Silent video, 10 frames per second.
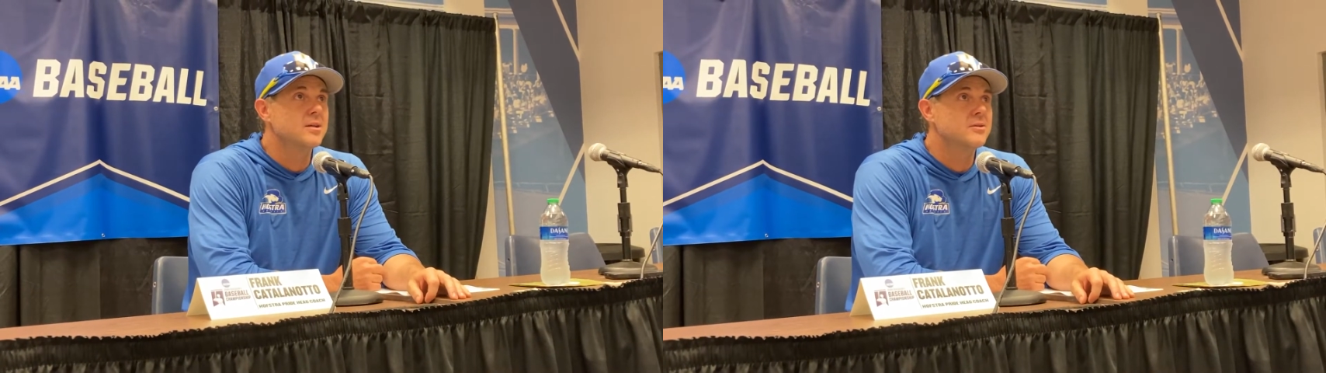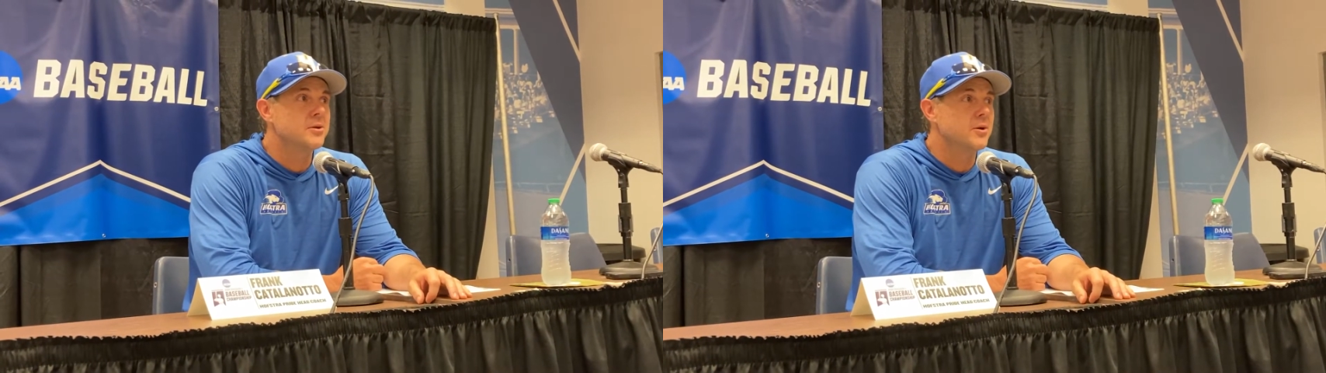
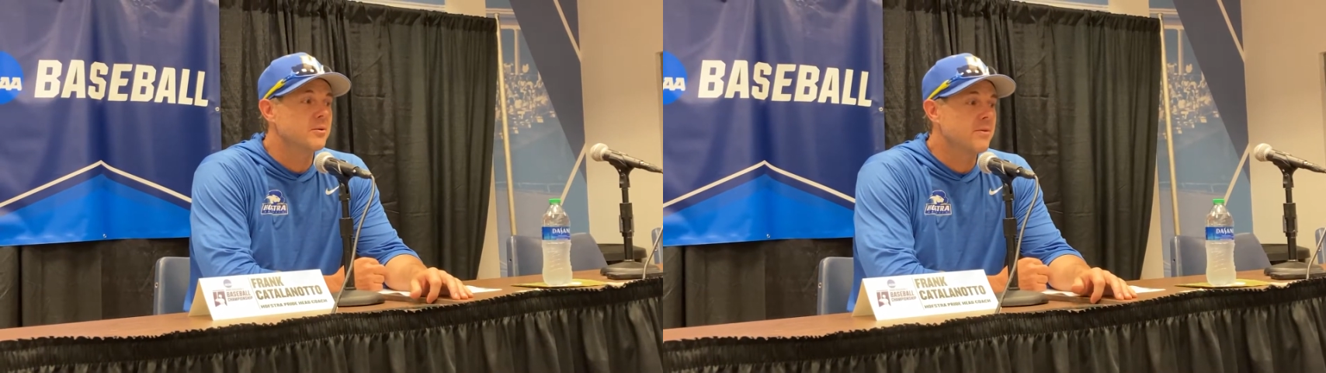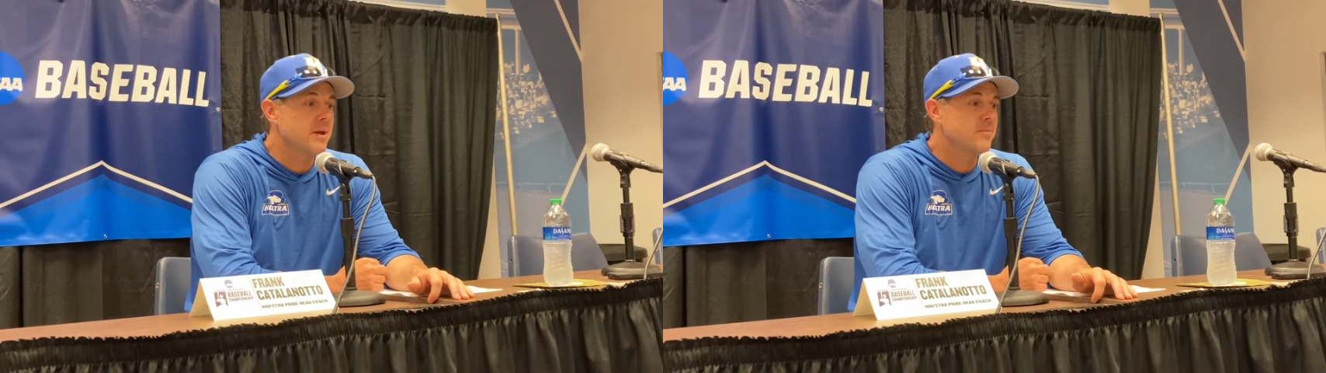you know,
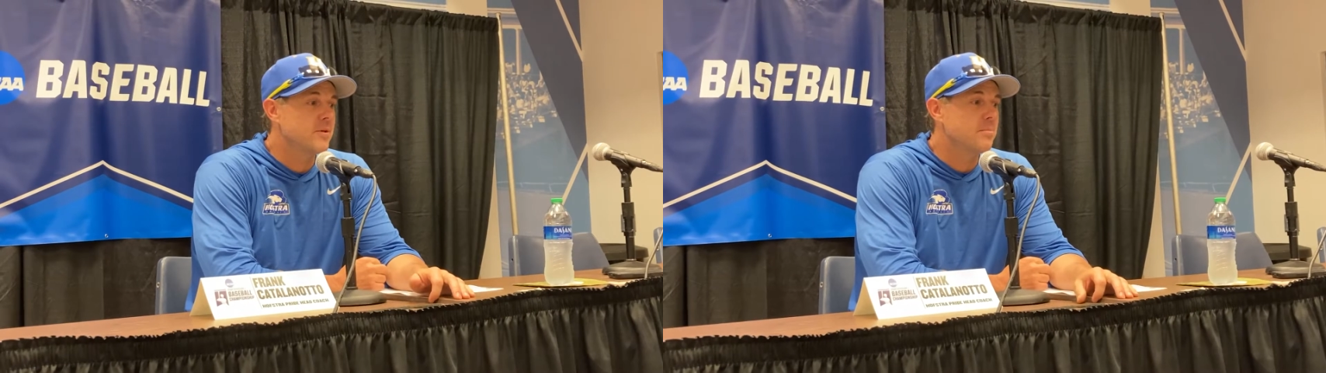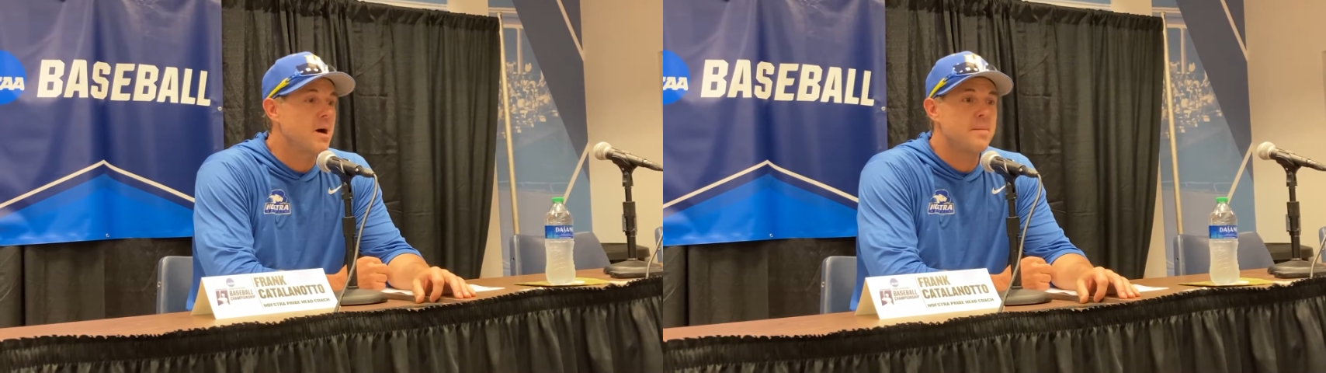them to
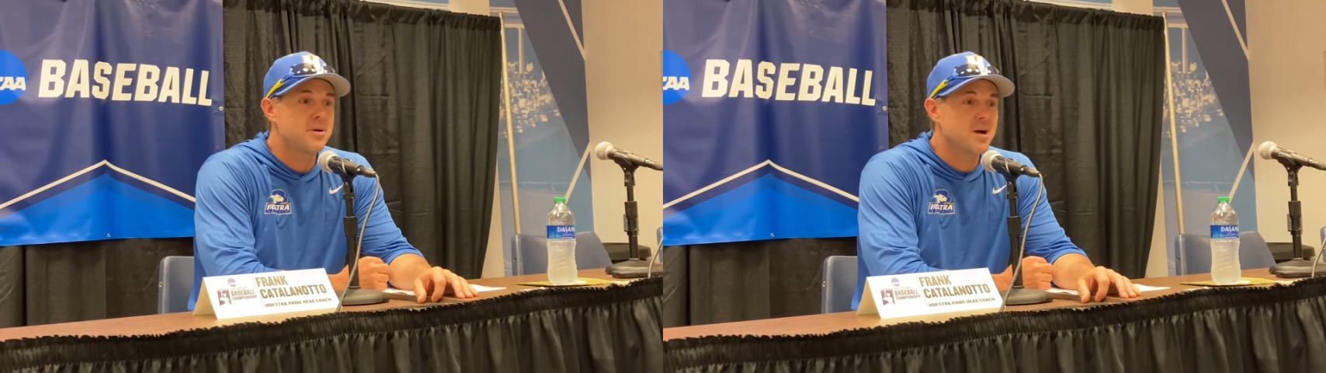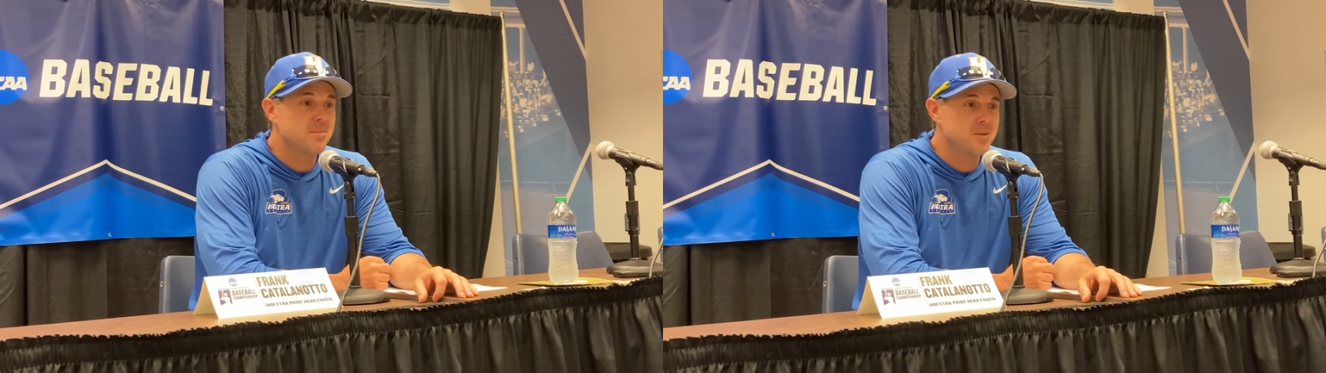pop a
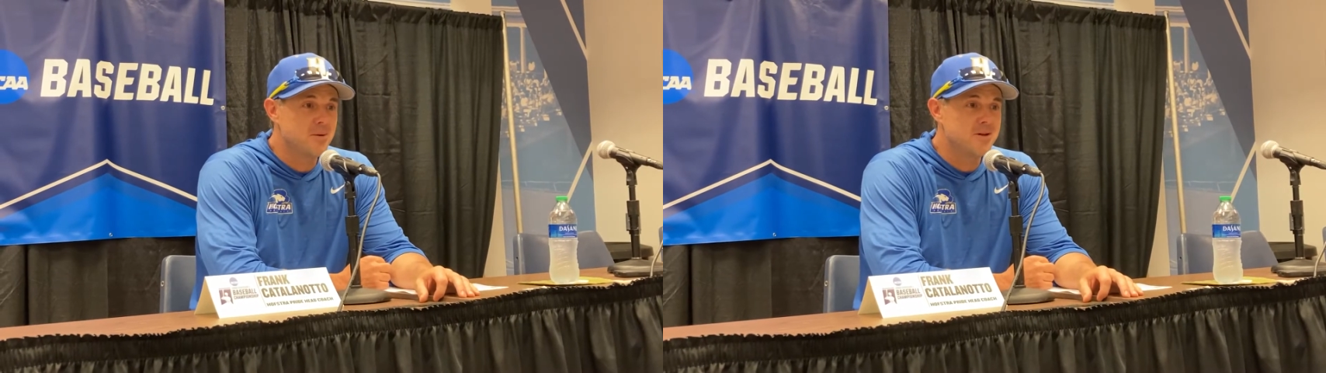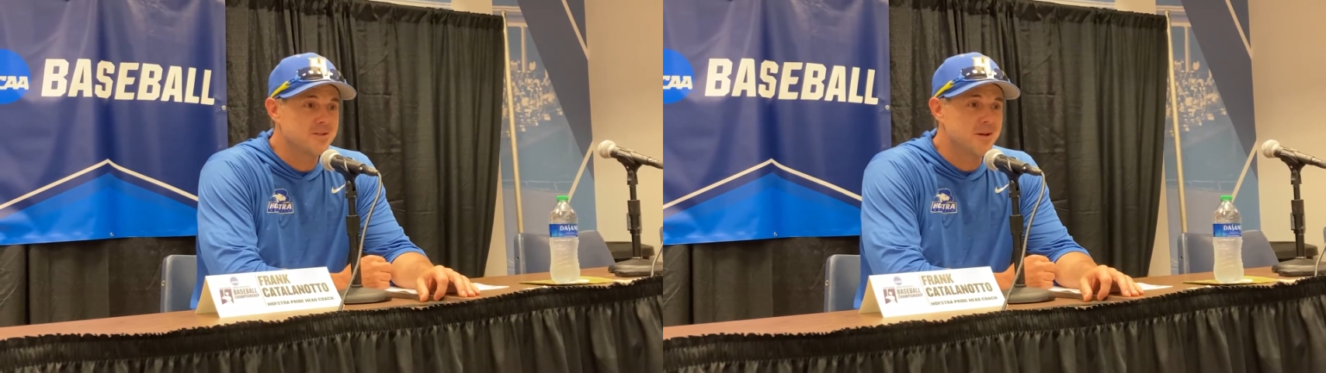couple of balls